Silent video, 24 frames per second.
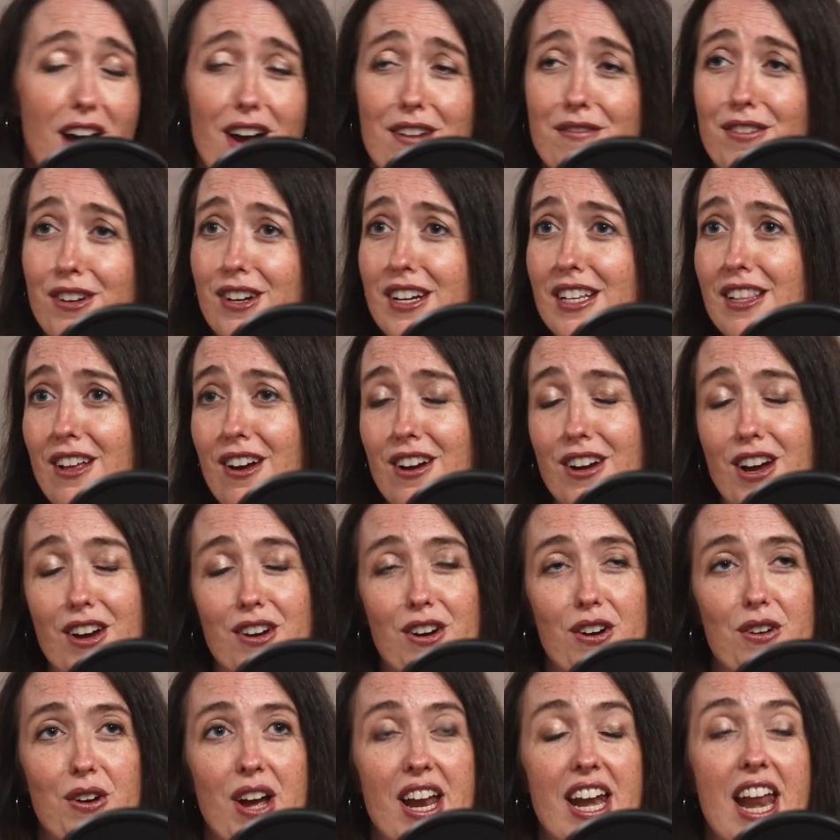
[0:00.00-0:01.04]
Not very long
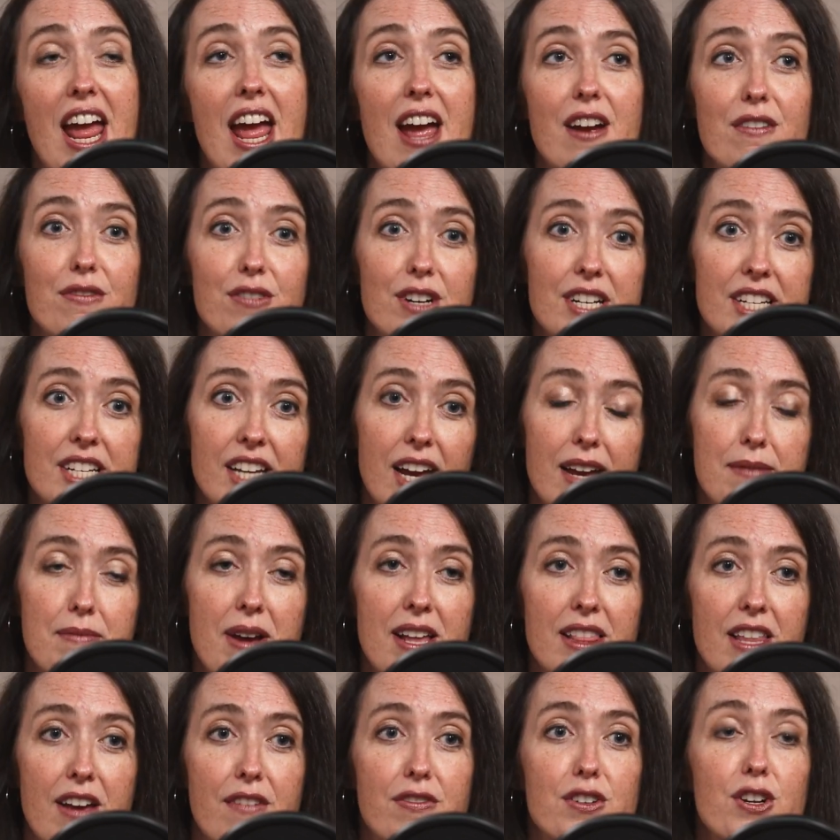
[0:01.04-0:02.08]
ago. And every time
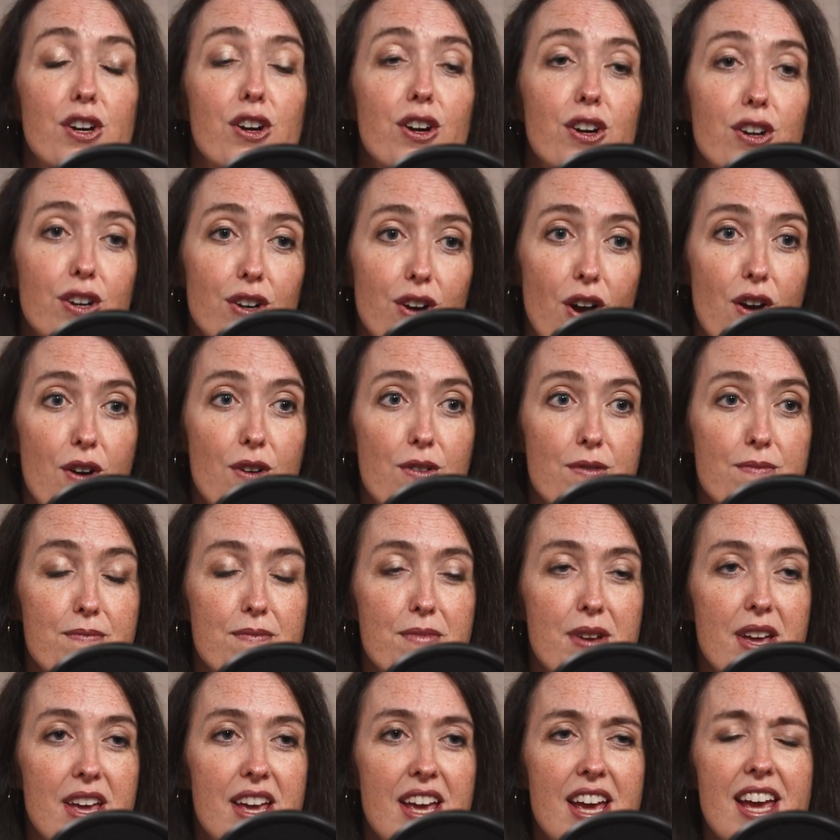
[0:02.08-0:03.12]
I left her
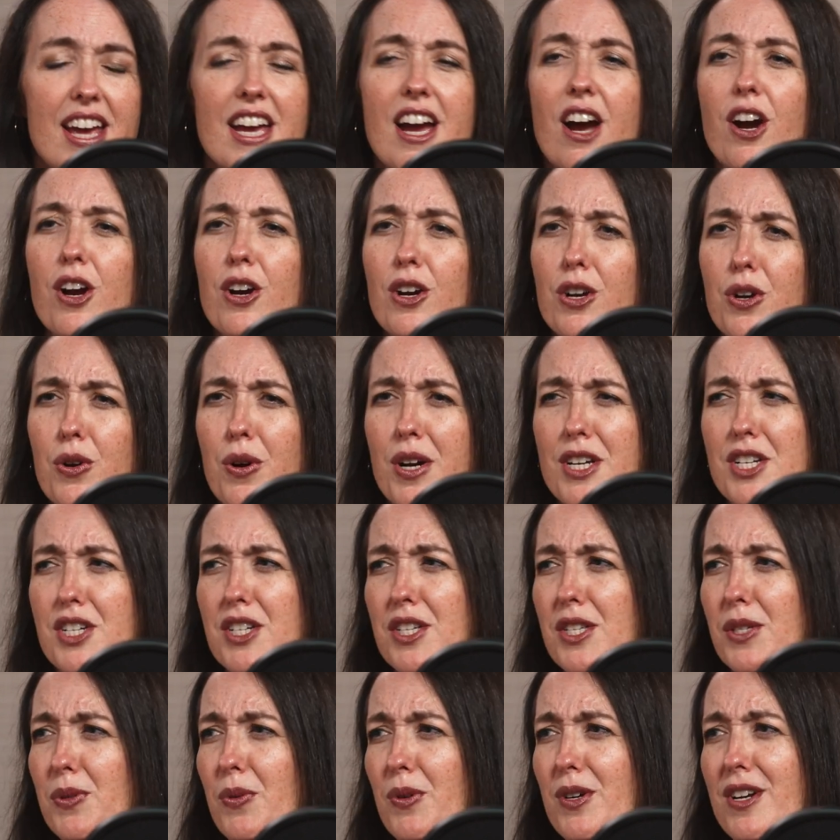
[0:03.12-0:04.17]
home, her
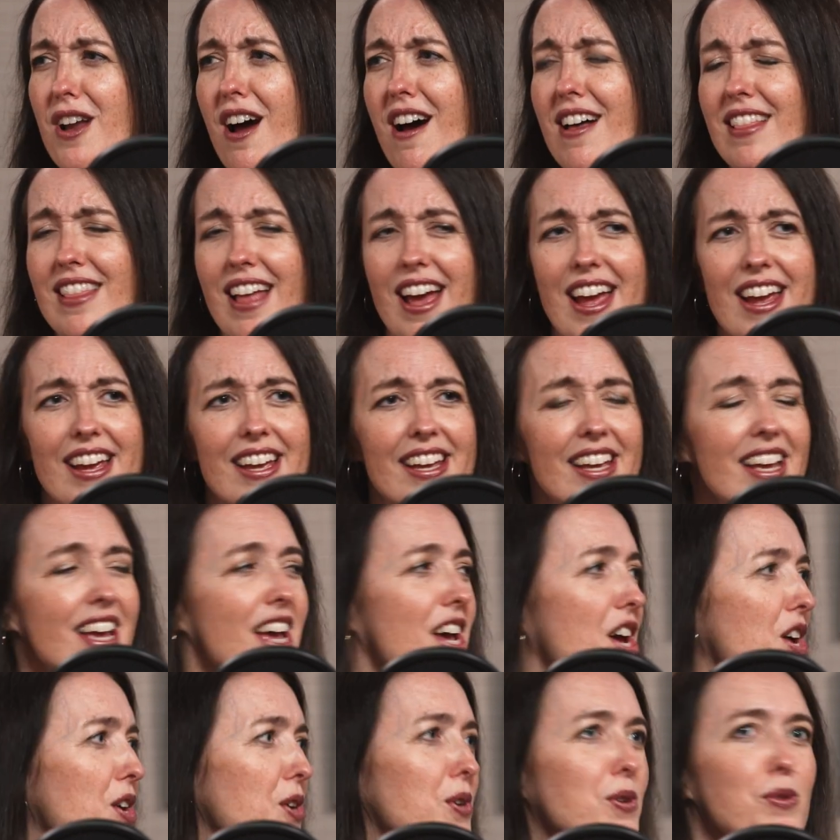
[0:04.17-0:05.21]
questions were not like,
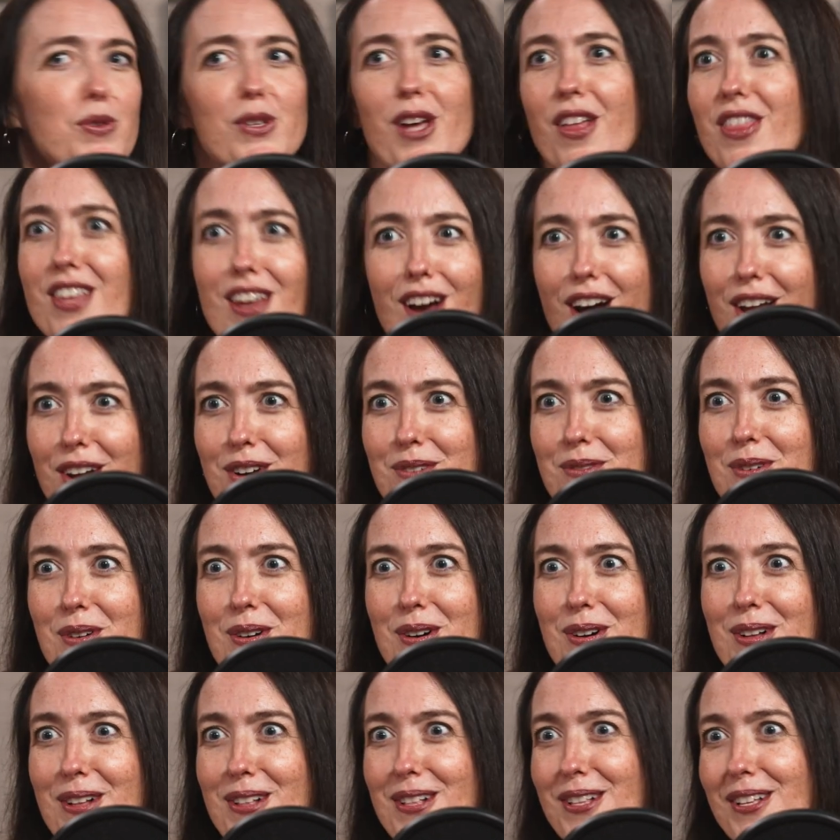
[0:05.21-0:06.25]
who's on the honor
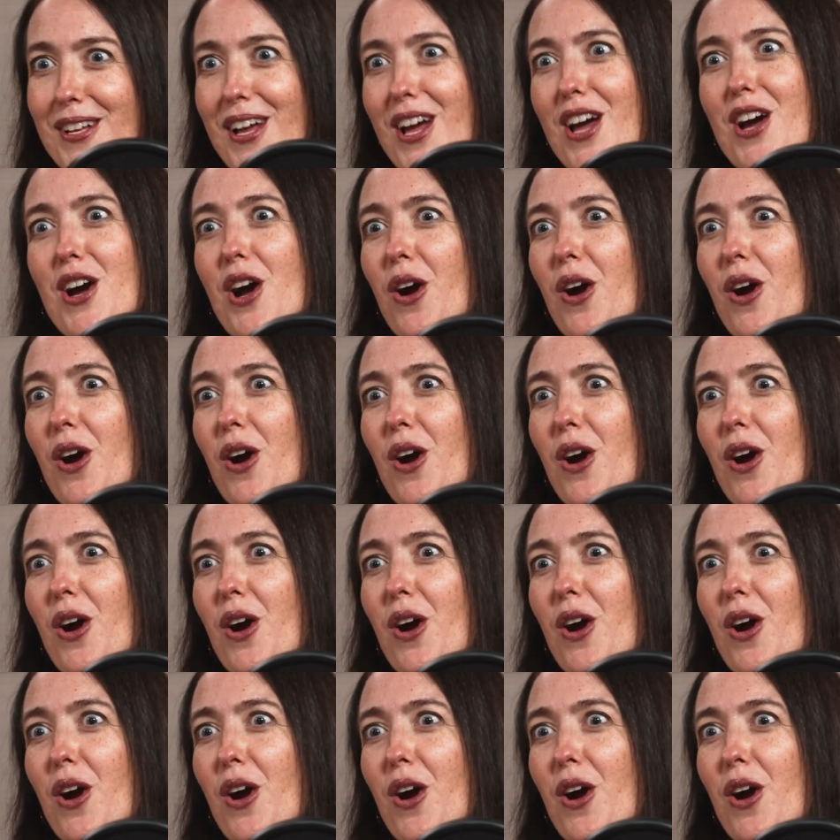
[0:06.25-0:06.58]
roll?